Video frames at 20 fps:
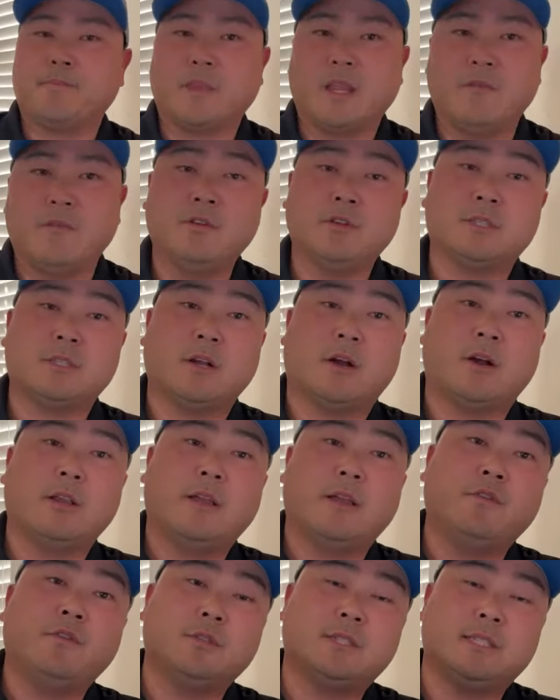If
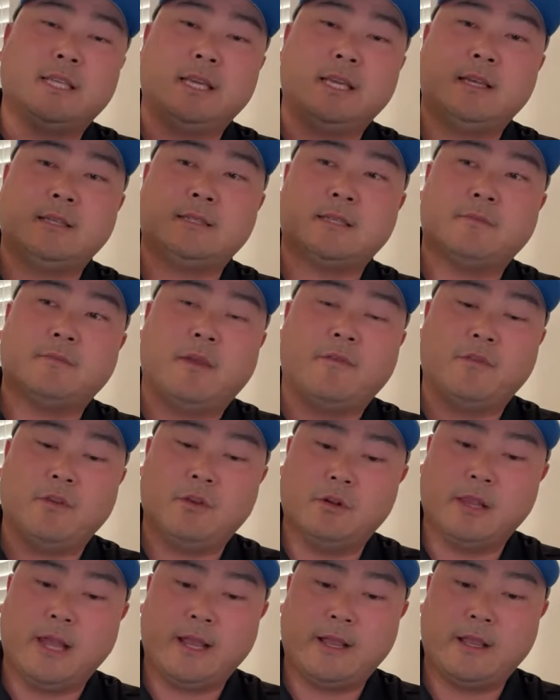
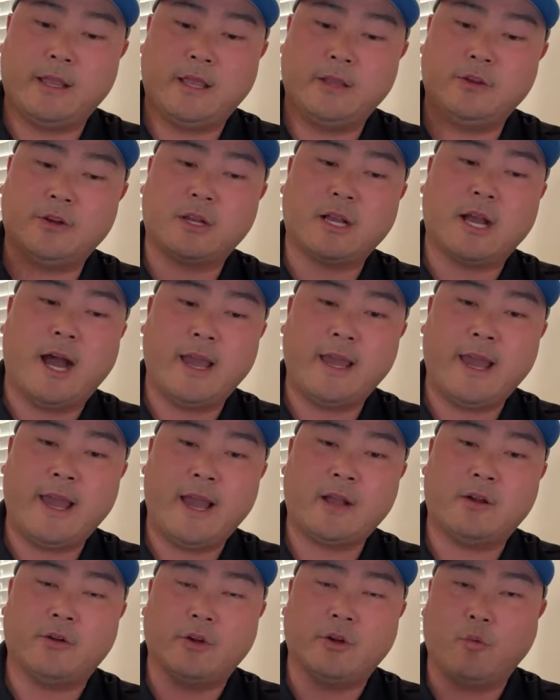you're like in your
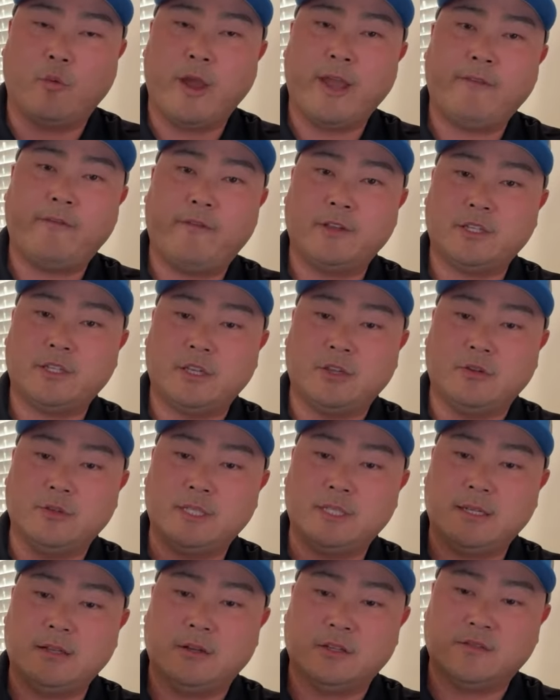kayak or you're wave fishing, you
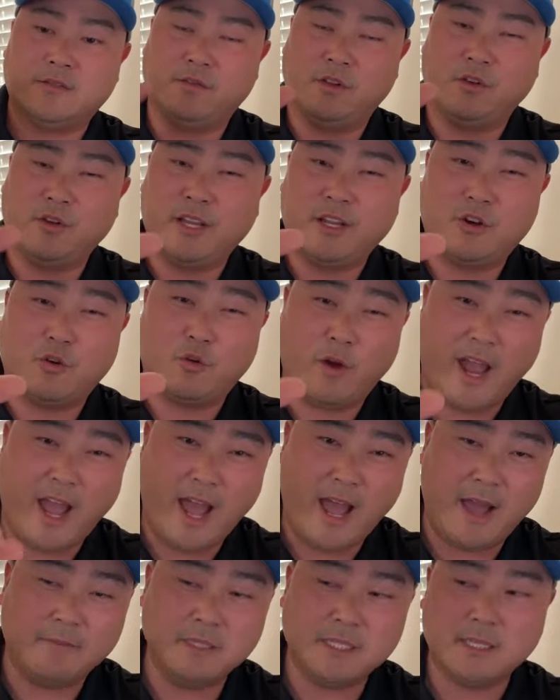see those floating
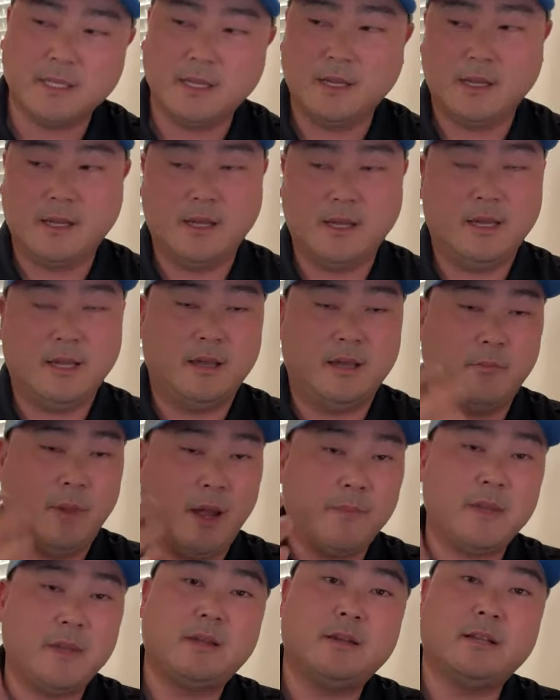crabs,
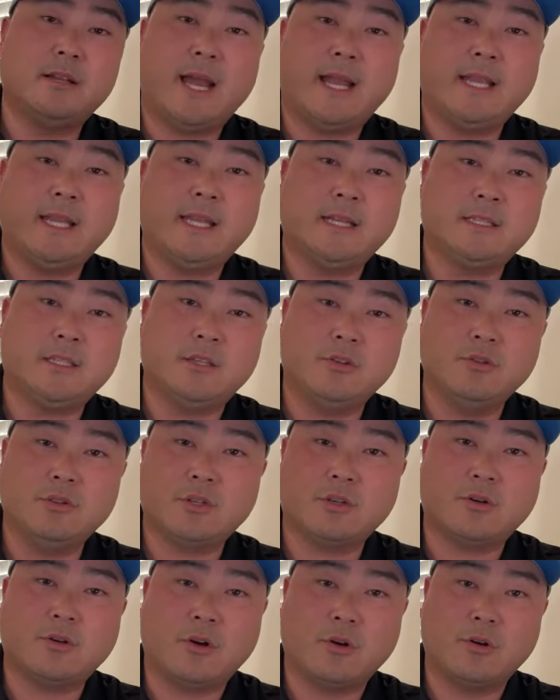might be a good idea to
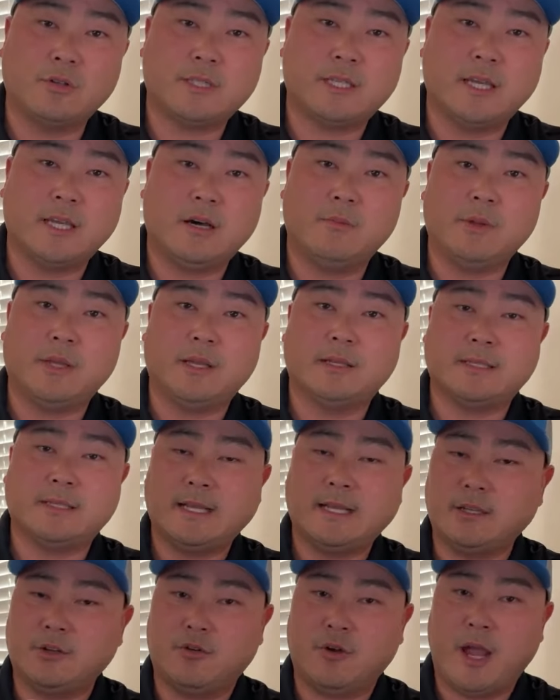use a curl tail because
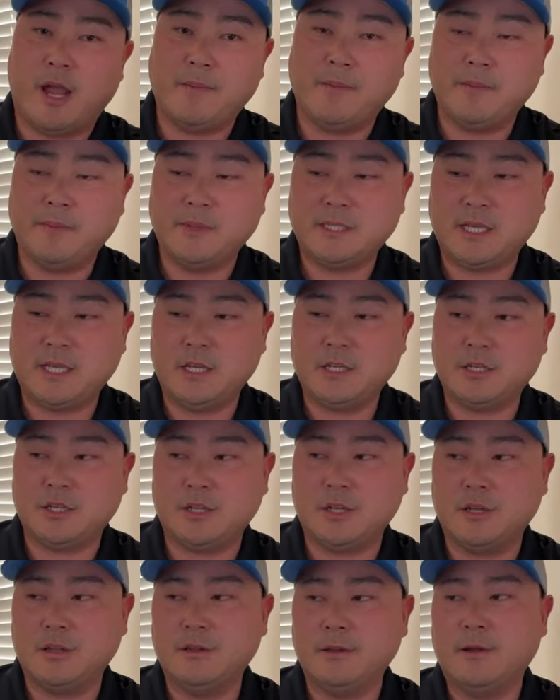that's a crab
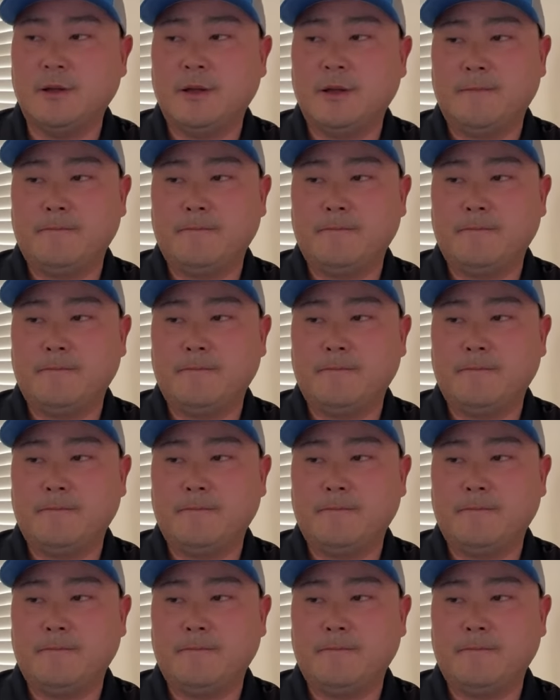imitation.